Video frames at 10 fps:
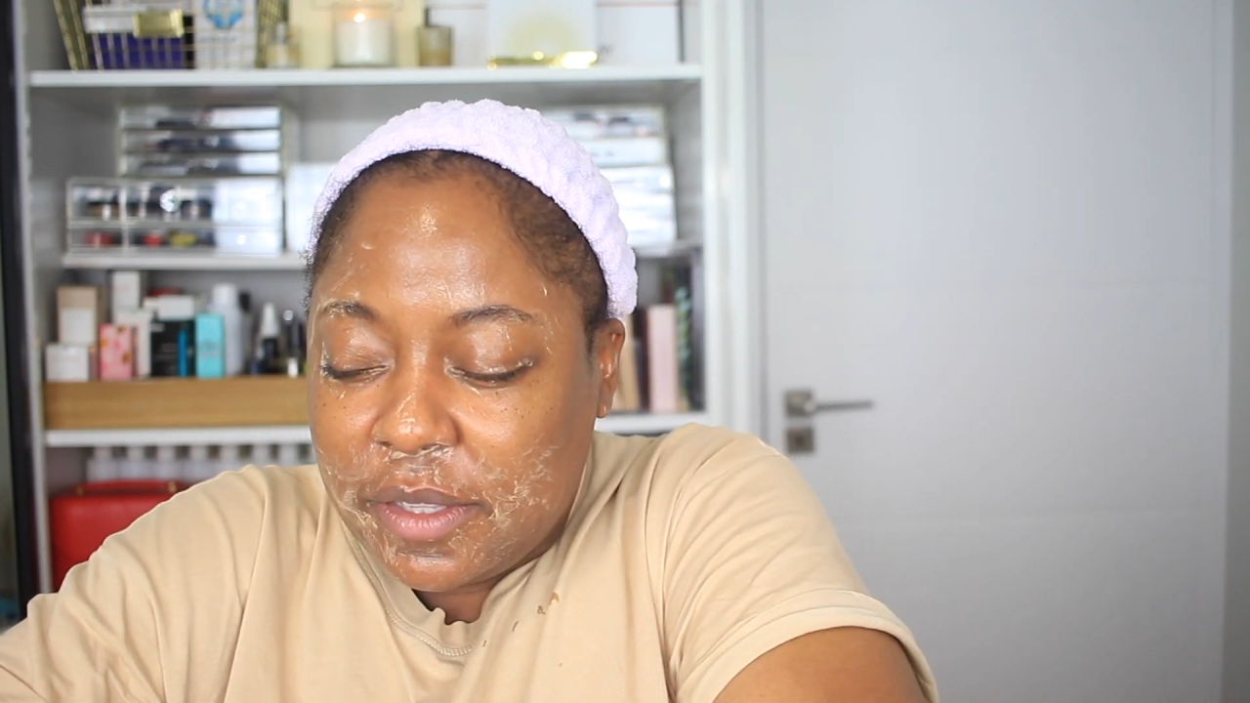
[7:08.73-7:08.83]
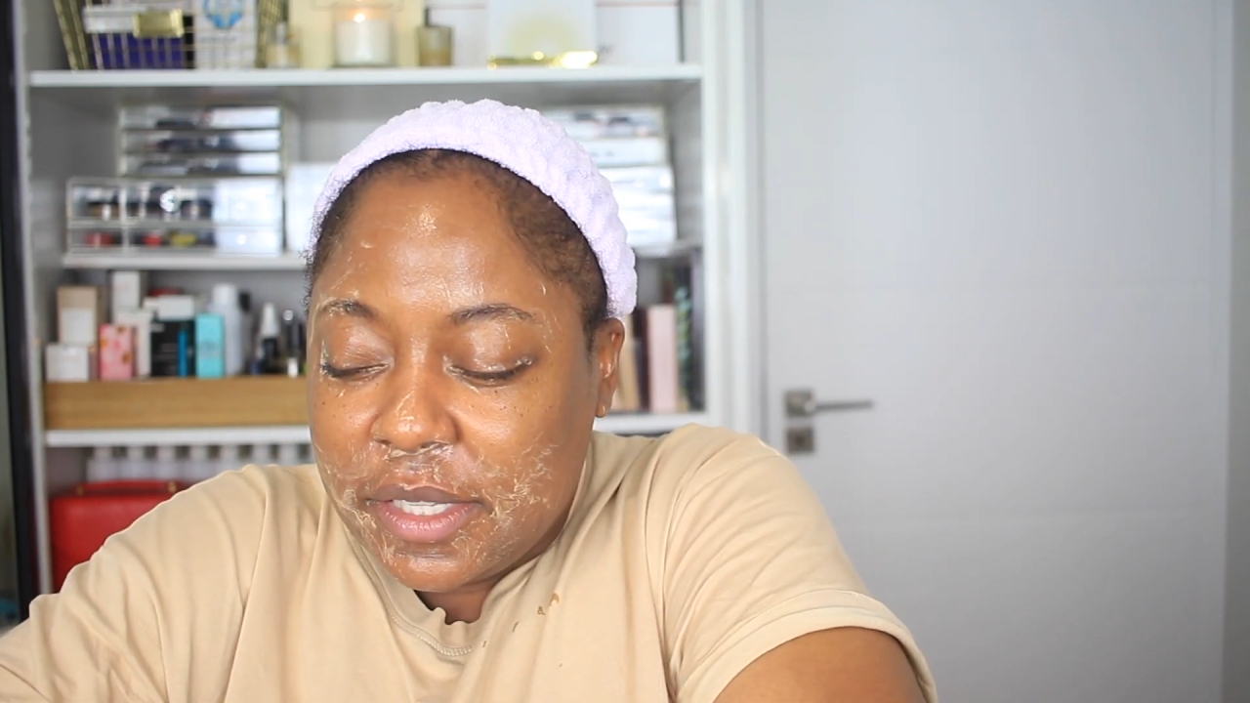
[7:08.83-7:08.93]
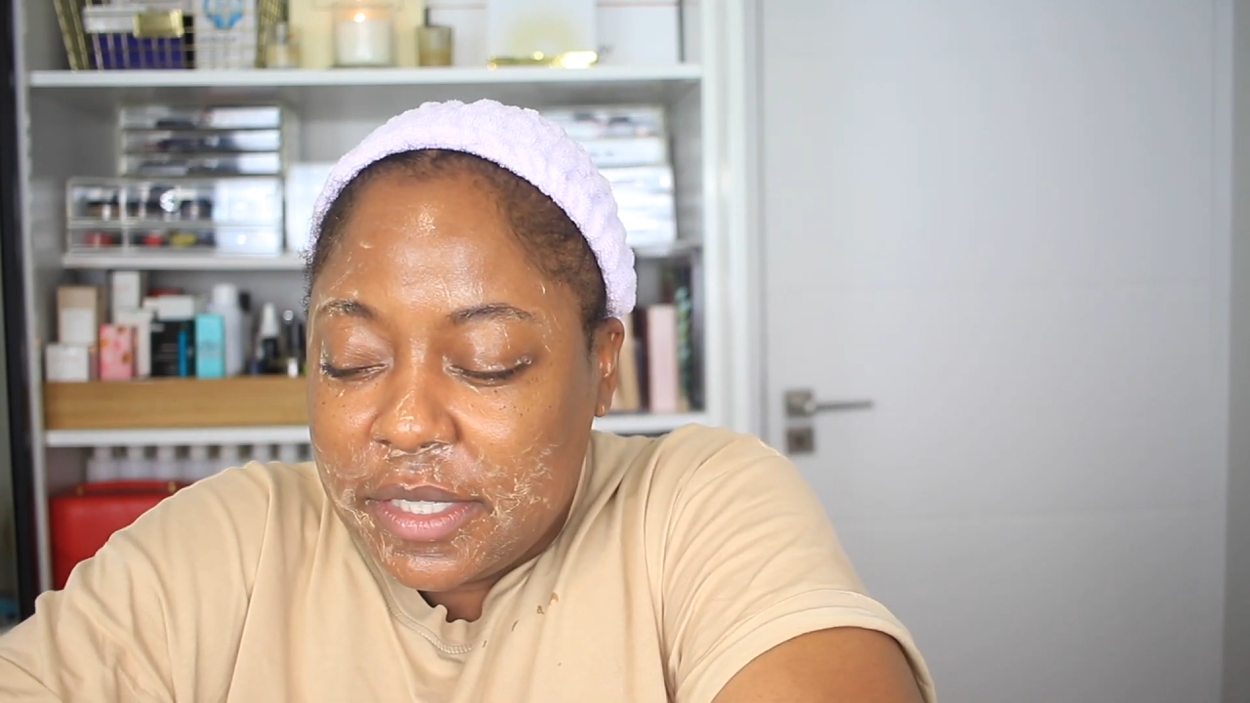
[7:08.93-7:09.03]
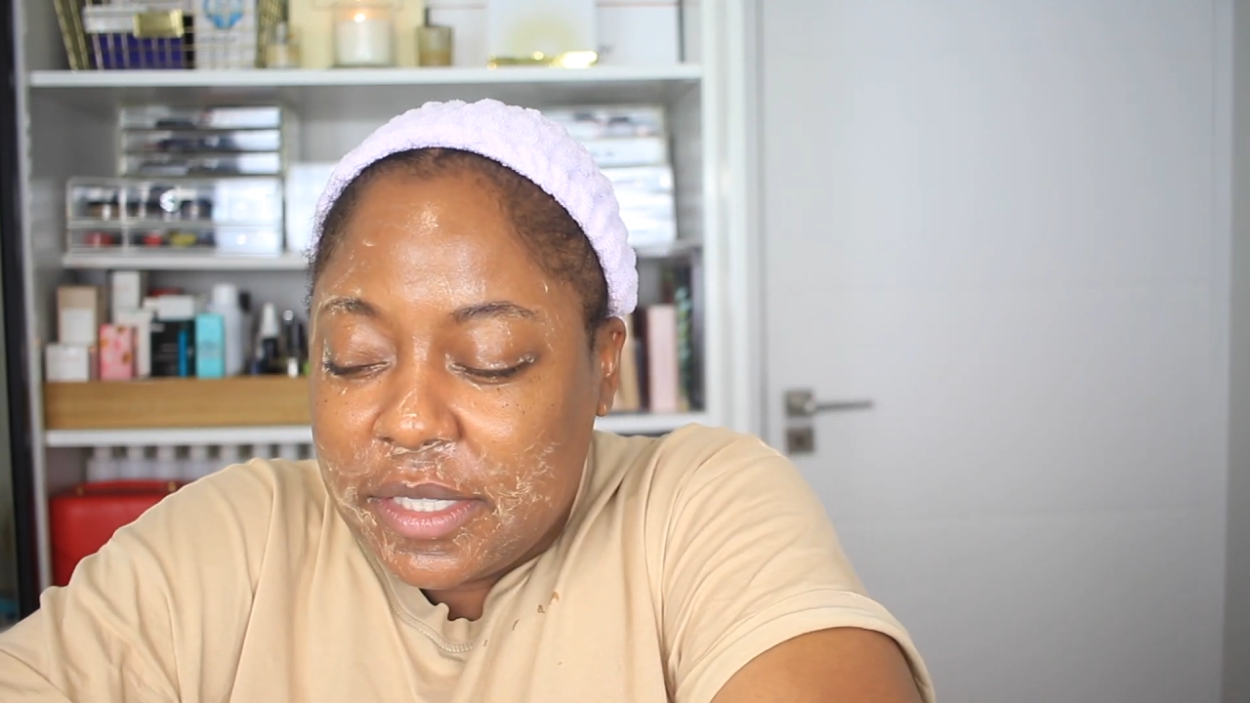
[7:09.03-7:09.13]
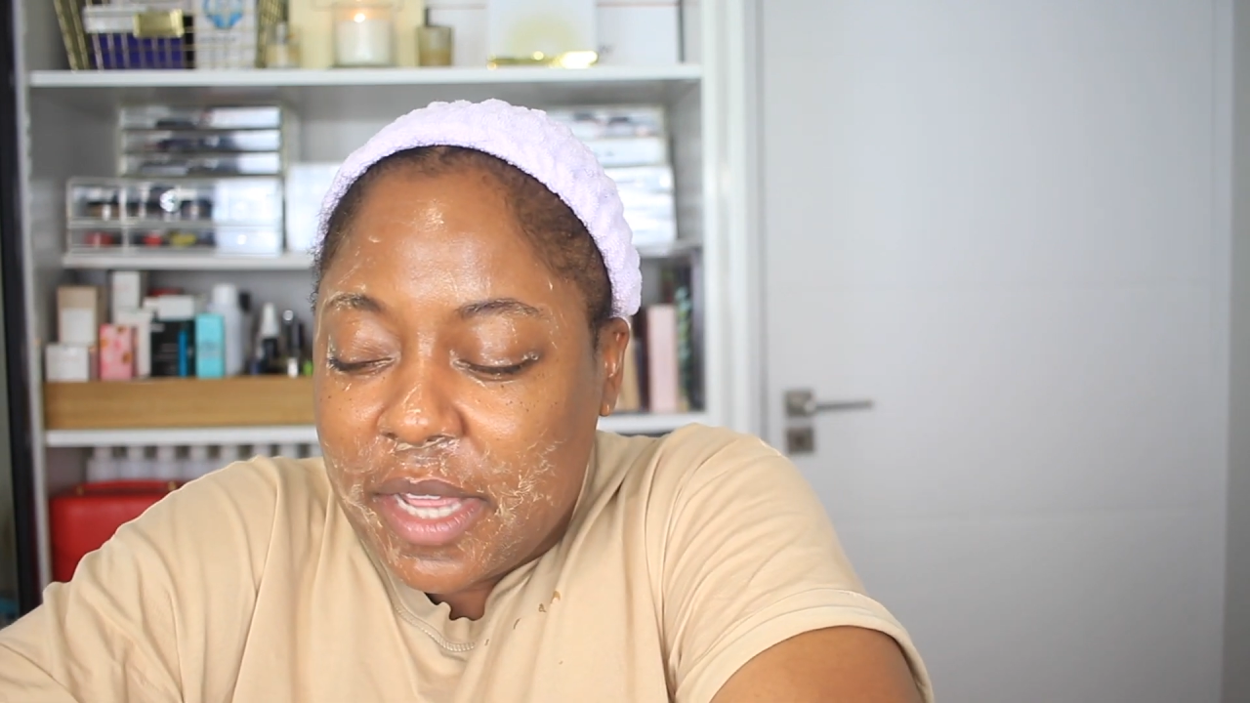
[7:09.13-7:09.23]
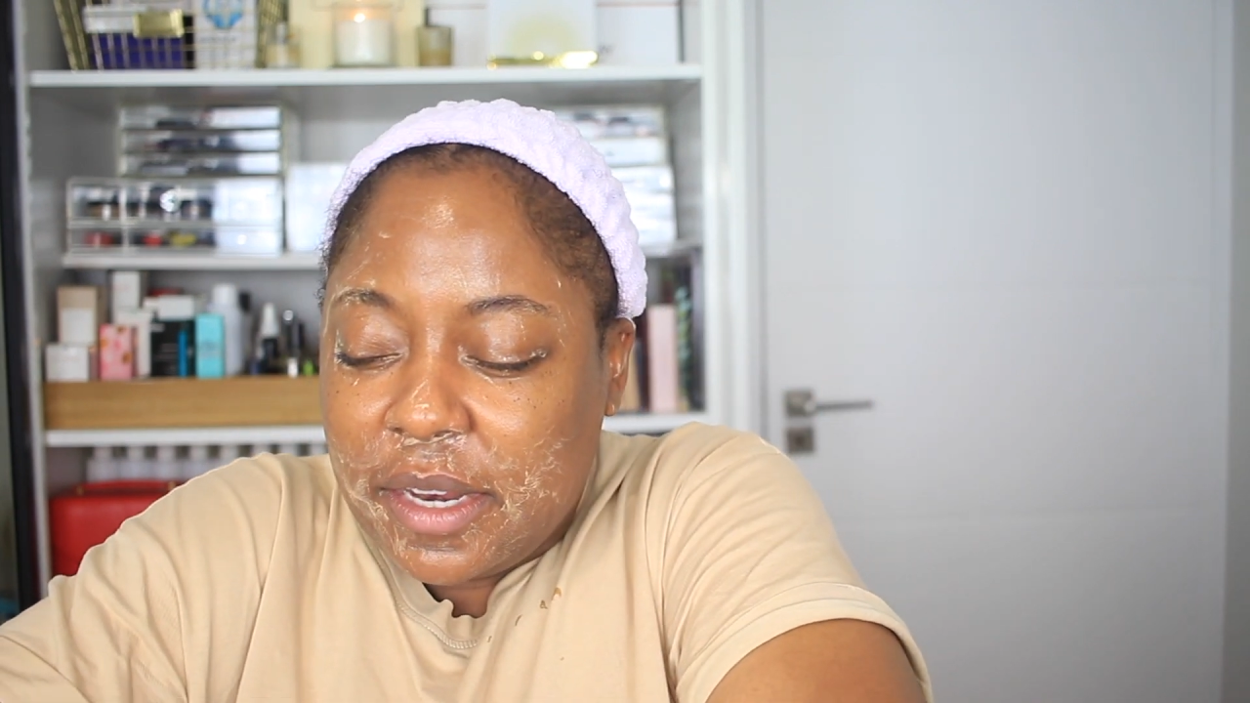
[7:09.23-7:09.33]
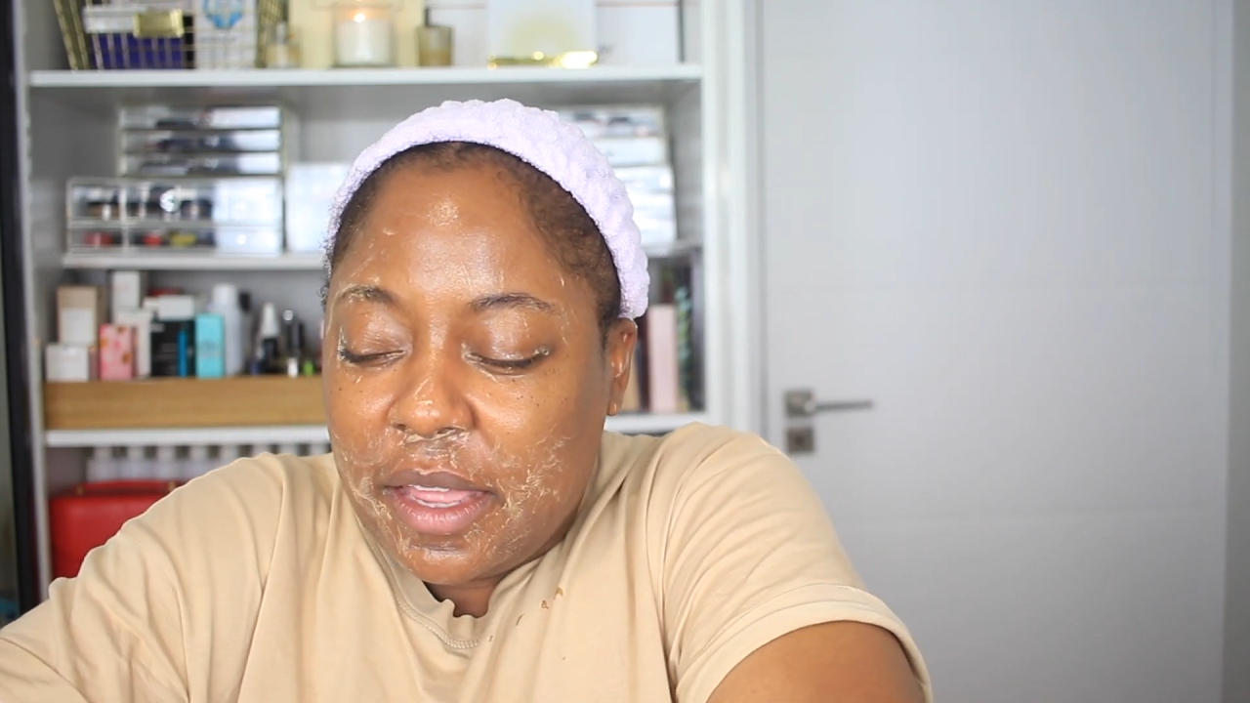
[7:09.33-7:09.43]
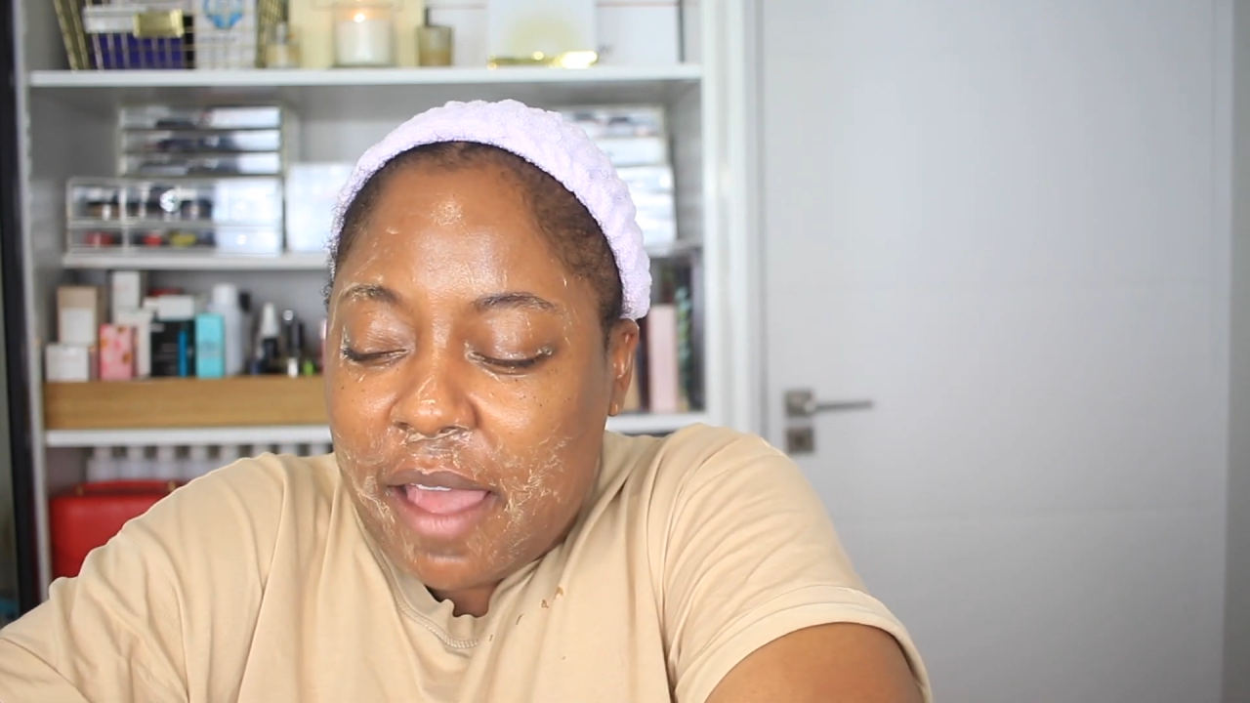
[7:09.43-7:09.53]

this is that